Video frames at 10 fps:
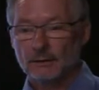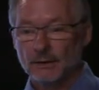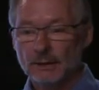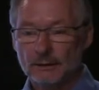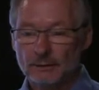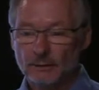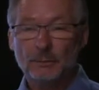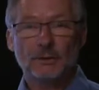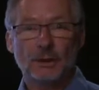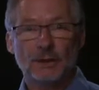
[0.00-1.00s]
then
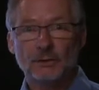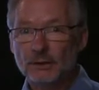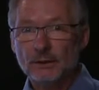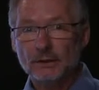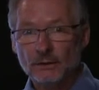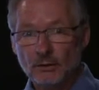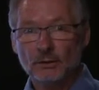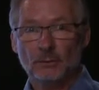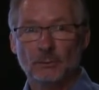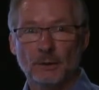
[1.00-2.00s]
drip irrigation is
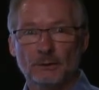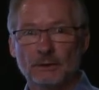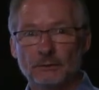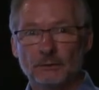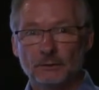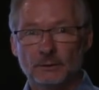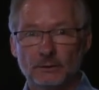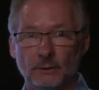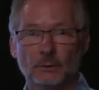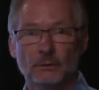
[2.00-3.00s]
not competitive
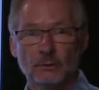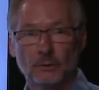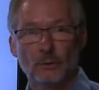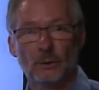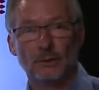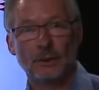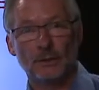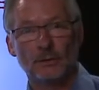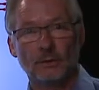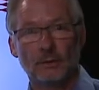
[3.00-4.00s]
to no
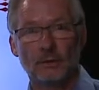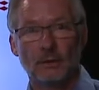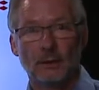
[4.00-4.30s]
irrigation.